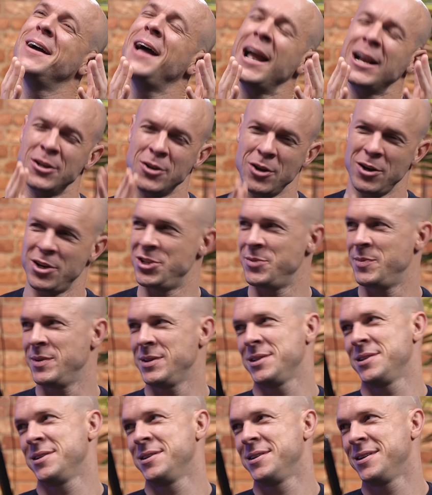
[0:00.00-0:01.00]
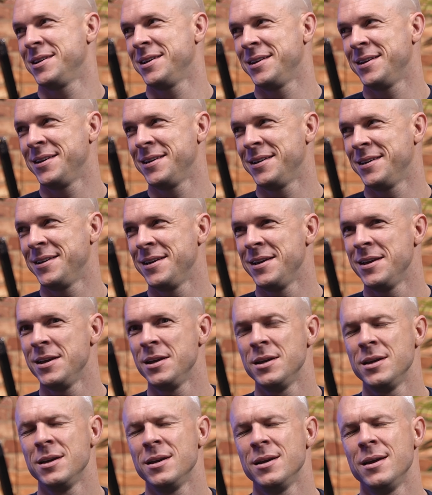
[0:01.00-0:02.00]
acknowledgement.
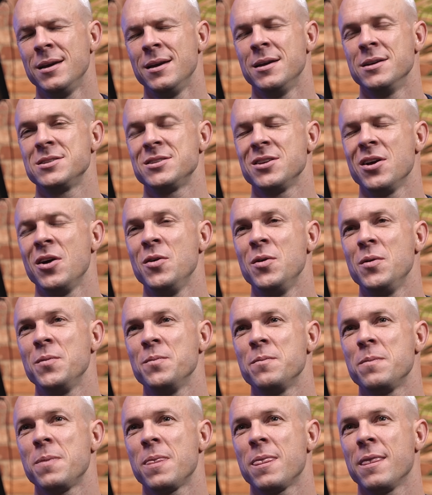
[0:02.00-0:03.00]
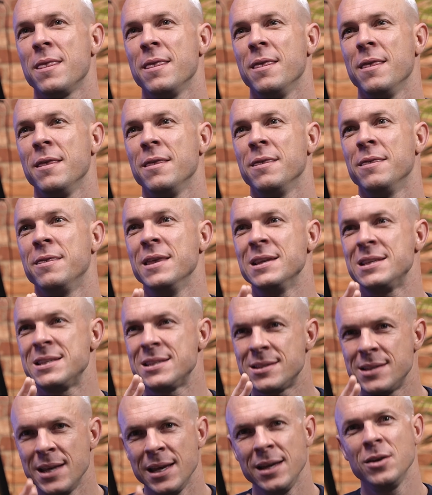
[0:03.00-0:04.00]
So the
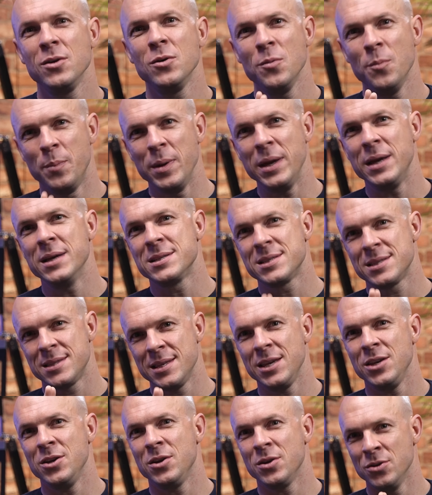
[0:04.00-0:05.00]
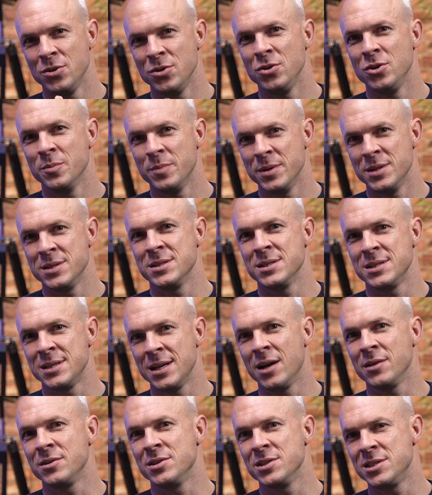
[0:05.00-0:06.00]
single biggest thing you can do in your business
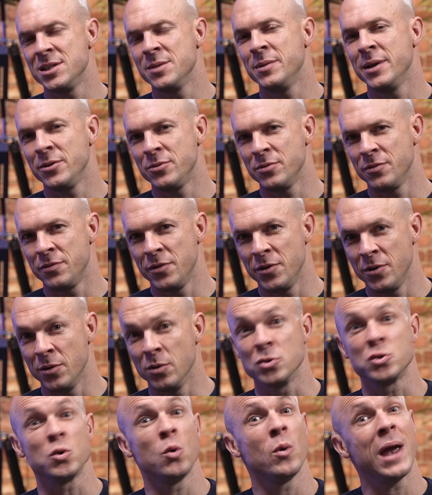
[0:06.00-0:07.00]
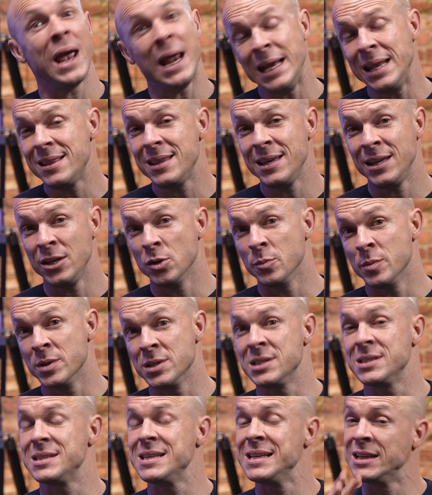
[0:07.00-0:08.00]
now to stimulate referrals or anything in your
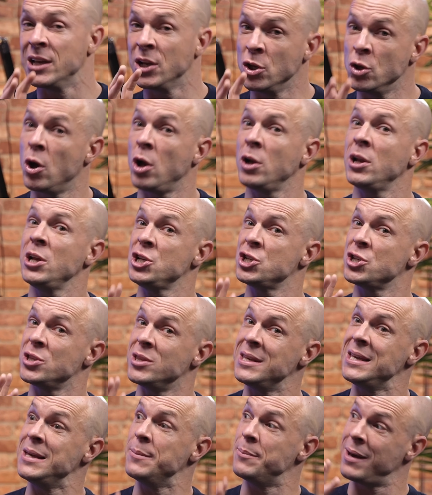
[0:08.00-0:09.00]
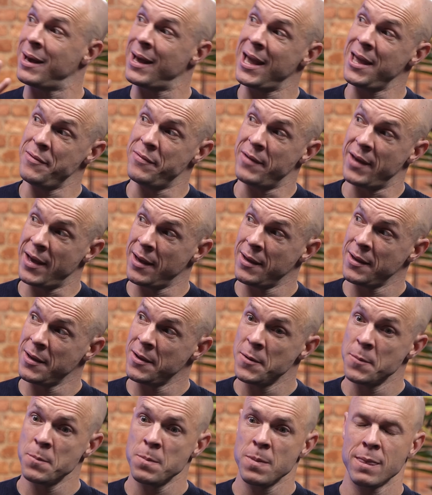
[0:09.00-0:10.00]
business is acknowledge the behavior.
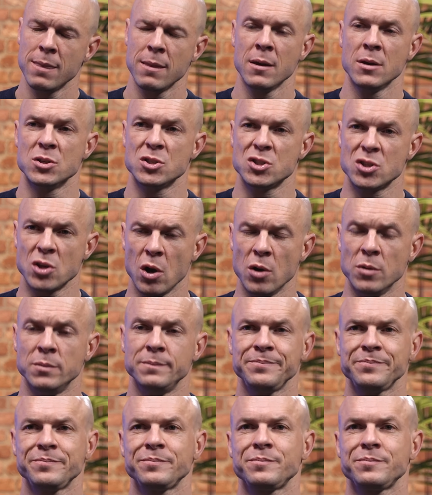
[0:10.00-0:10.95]
So,